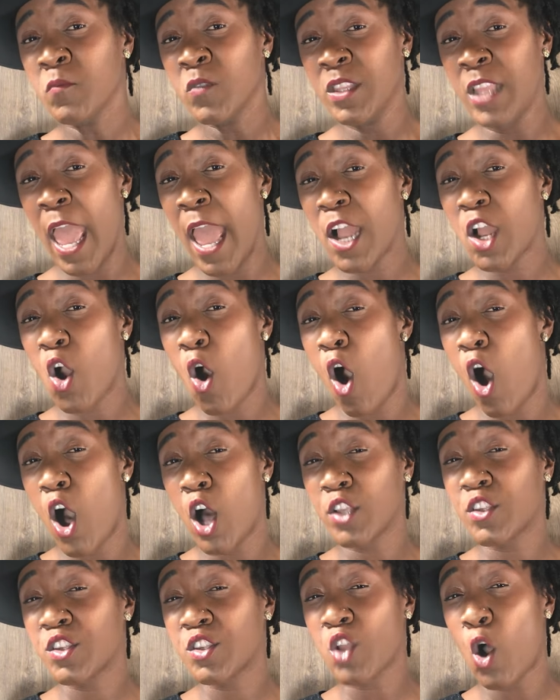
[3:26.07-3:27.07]
They call
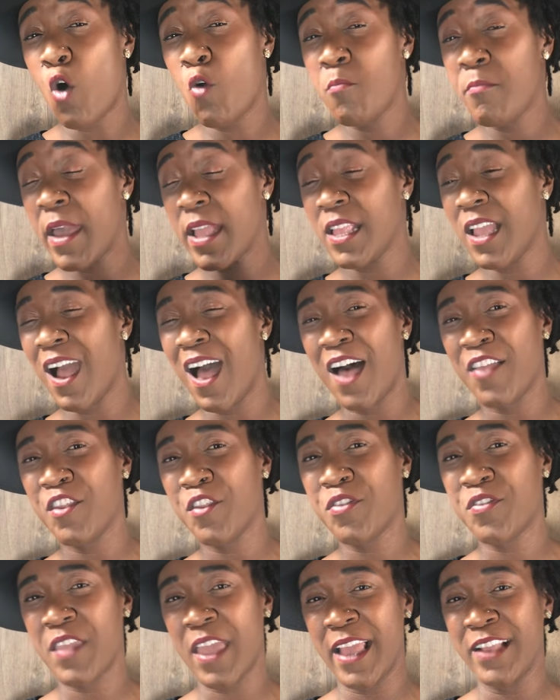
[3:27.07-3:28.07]
us so many other
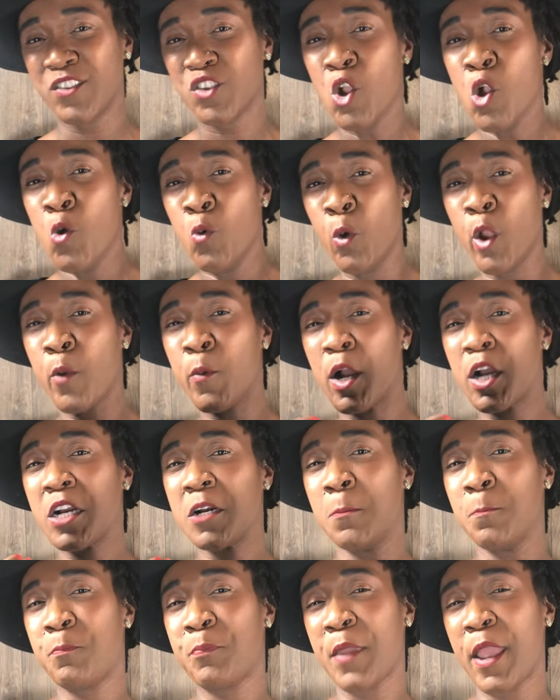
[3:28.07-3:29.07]
things. We were
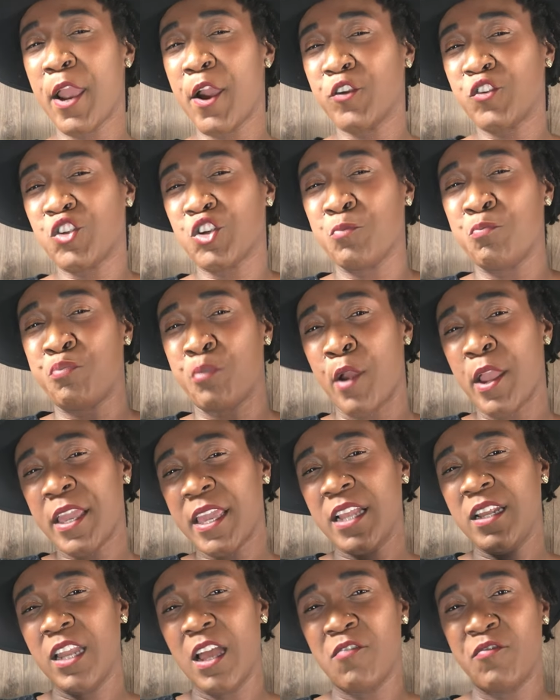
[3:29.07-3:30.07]
compared to
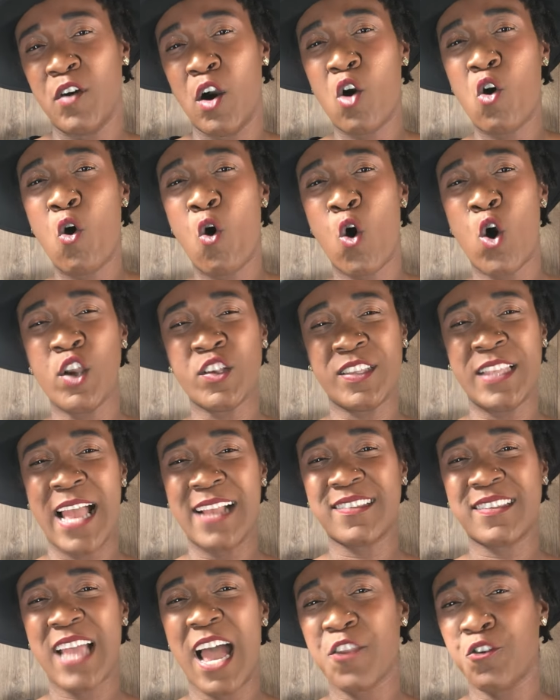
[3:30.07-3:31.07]
breaking of a horse.
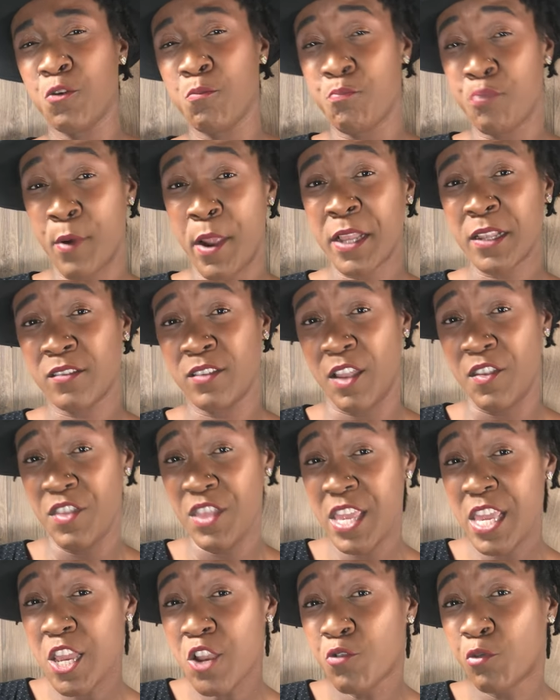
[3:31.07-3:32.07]
That's how you break the
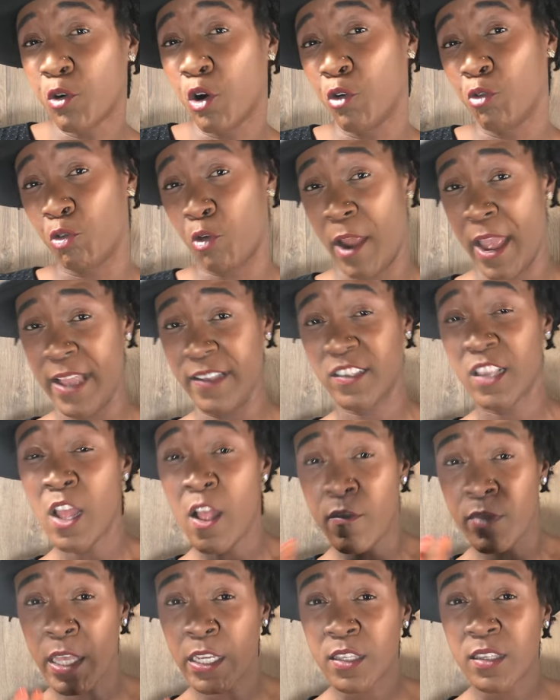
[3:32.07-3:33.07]
Negro race.
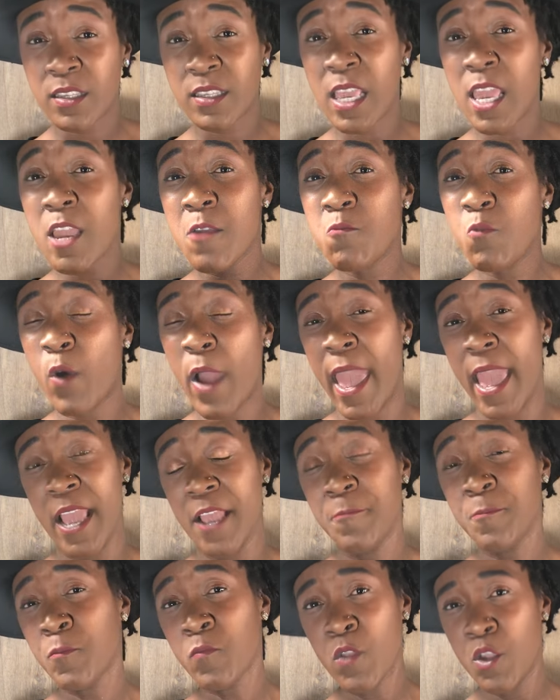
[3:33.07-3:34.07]
The same
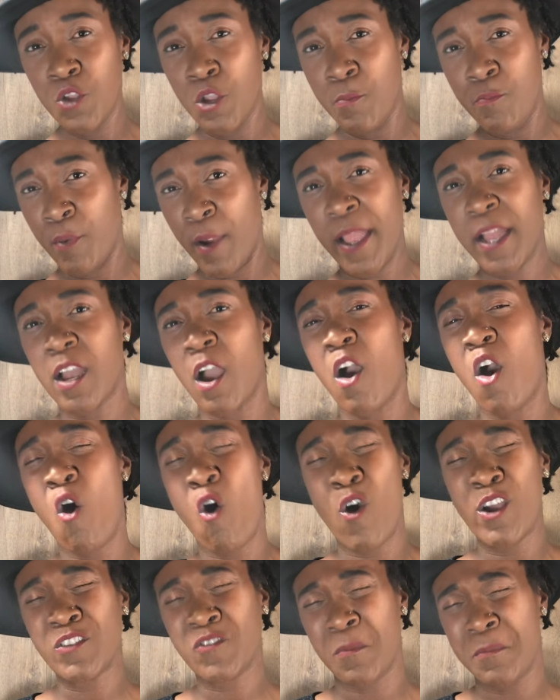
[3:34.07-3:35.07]
way you break a
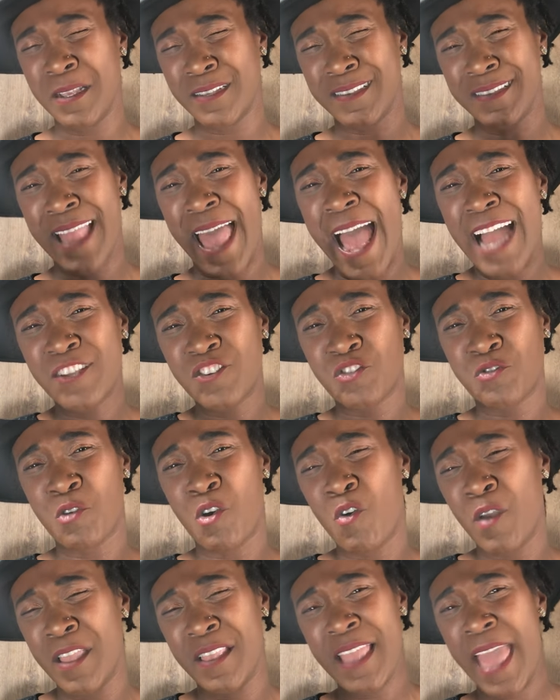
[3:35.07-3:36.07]
horse from his
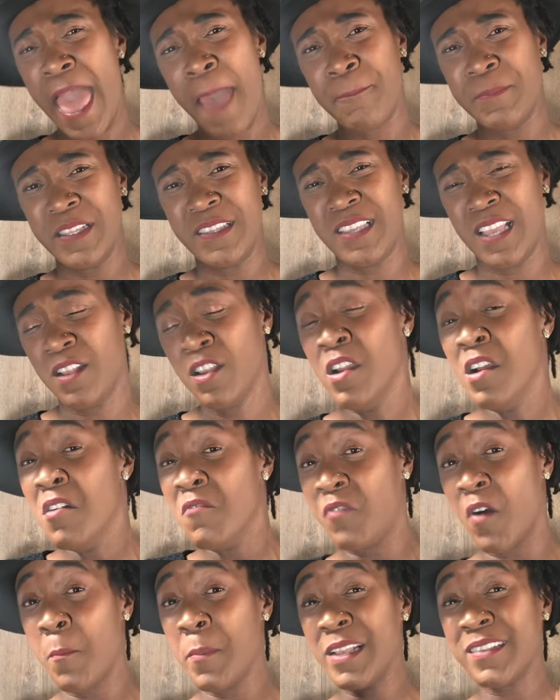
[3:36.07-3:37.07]
natural inhabitant,
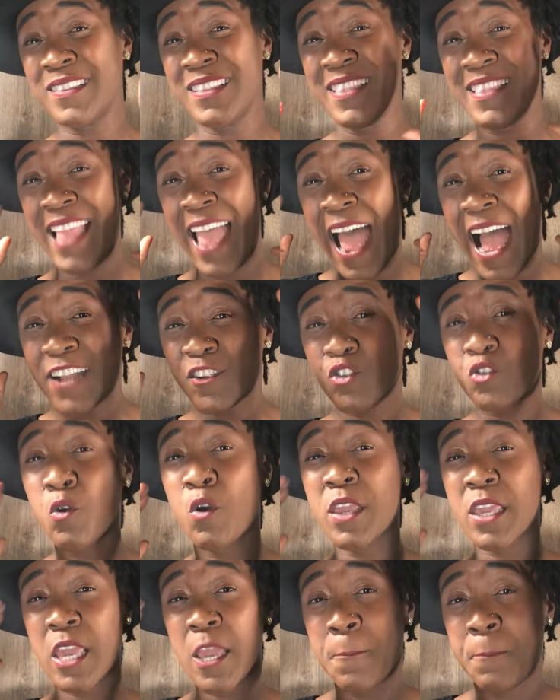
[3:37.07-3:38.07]
from his natural
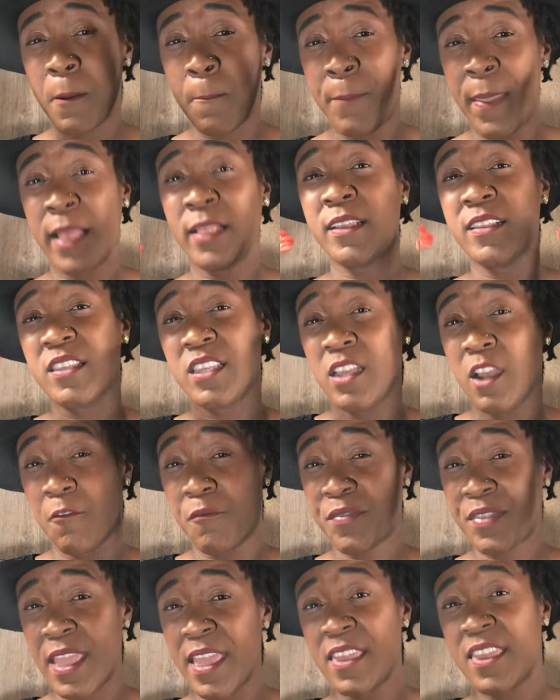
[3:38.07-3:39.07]
capability of
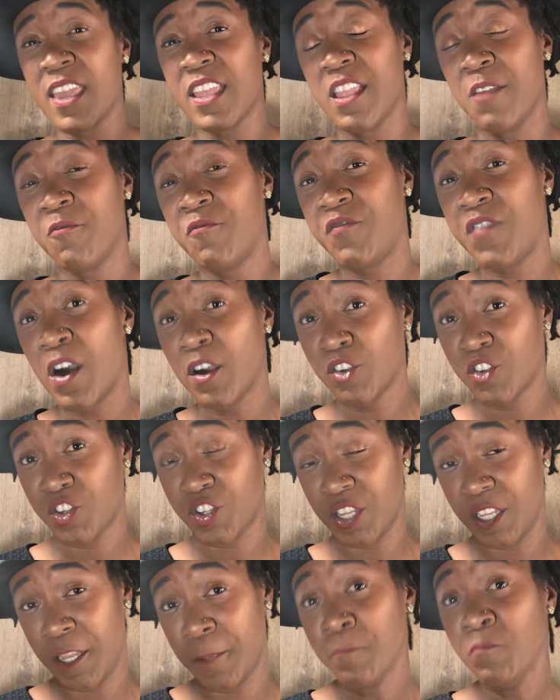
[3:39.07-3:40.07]
thinking and
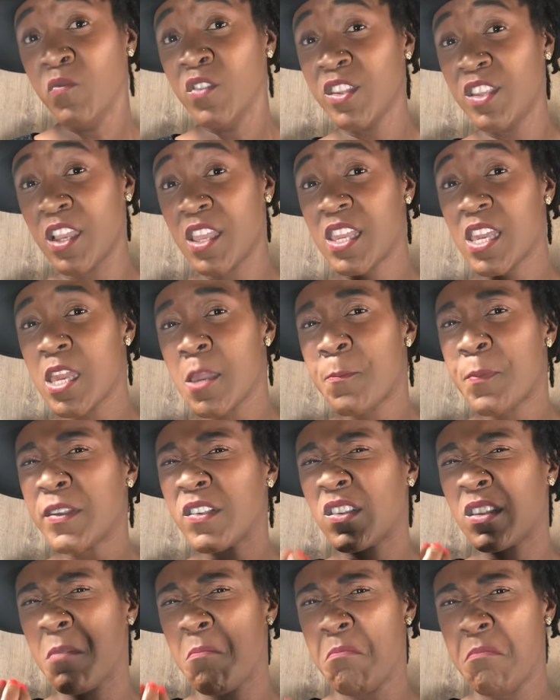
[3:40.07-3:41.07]
functioning, to keep it
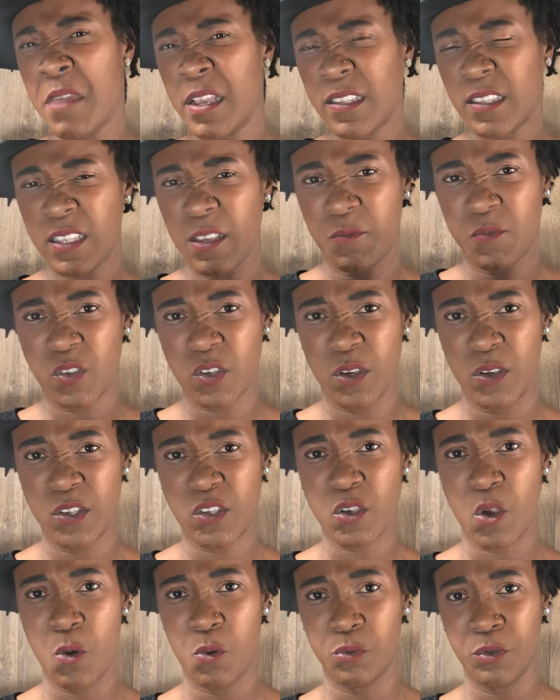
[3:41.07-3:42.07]
submissive to his
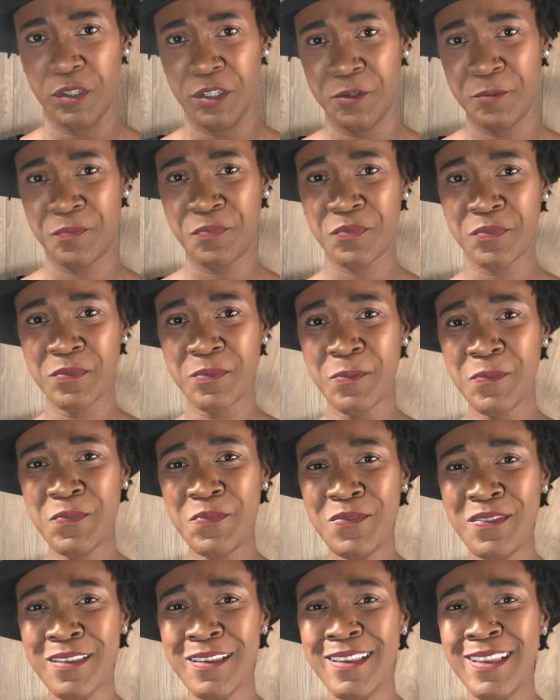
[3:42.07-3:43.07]
owner.
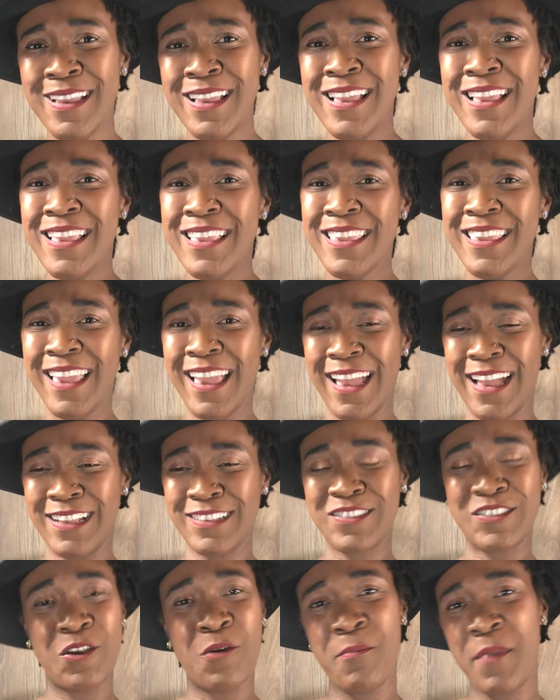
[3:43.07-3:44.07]
Yeah,
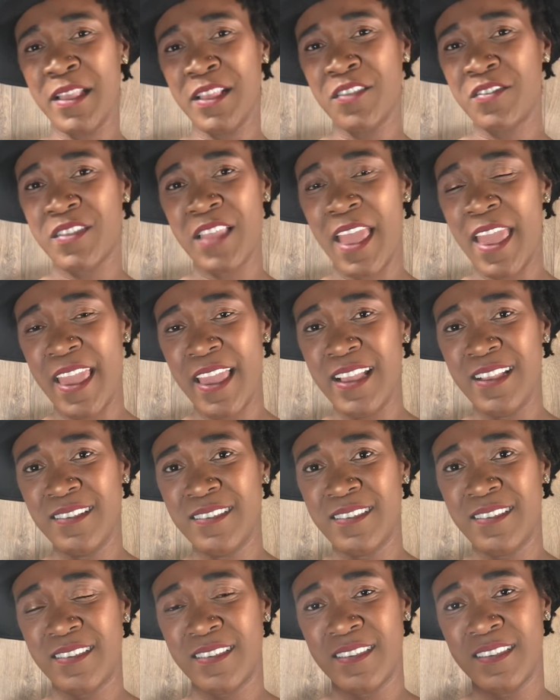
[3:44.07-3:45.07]
so many
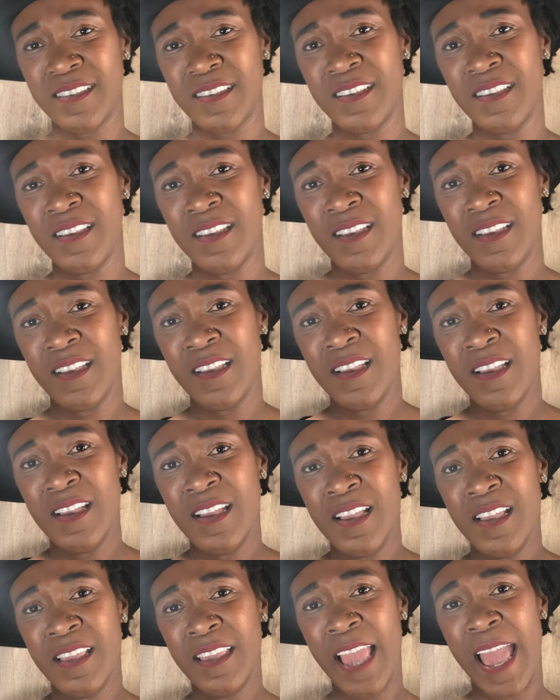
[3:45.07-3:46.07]
things.
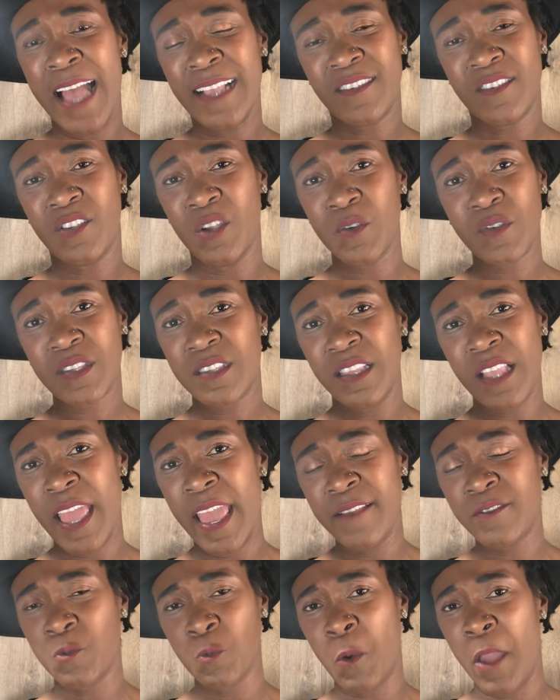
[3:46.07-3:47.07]
Yes, those
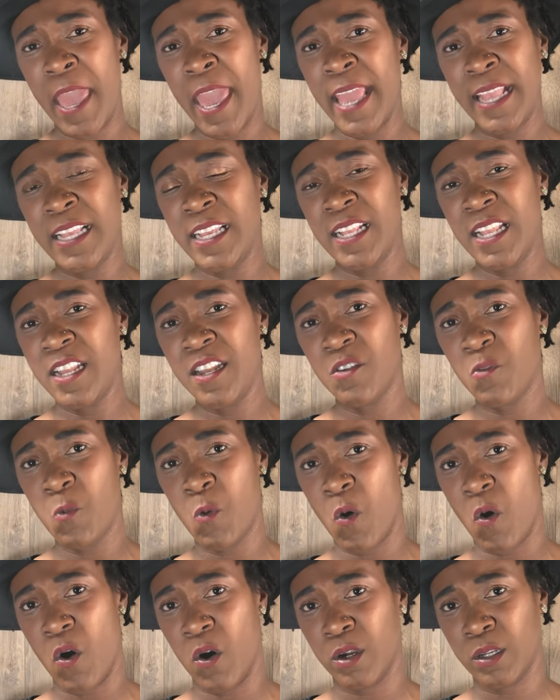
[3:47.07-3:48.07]
slaves waded in the
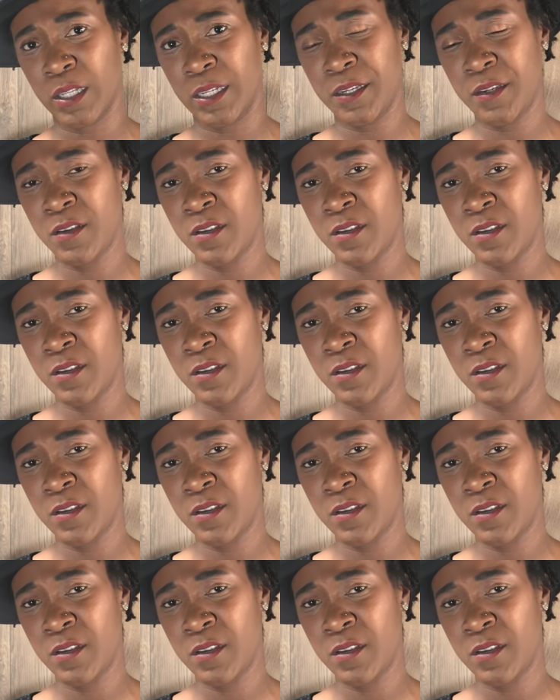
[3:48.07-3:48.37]
water.